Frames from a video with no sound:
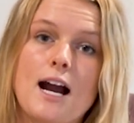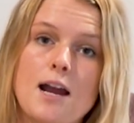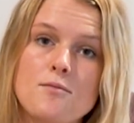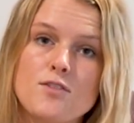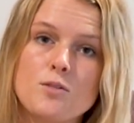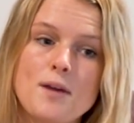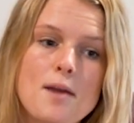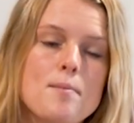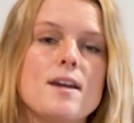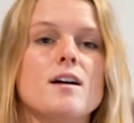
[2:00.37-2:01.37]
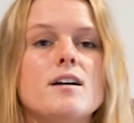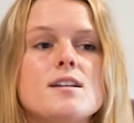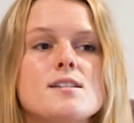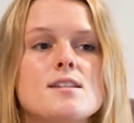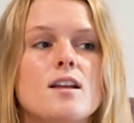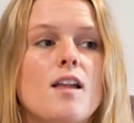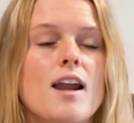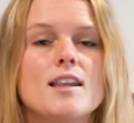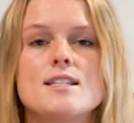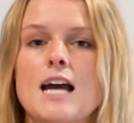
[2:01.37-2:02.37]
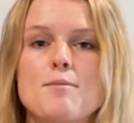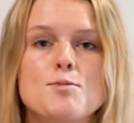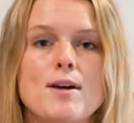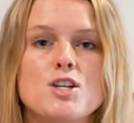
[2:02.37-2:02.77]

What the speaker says: I'm filming because a lot of the times my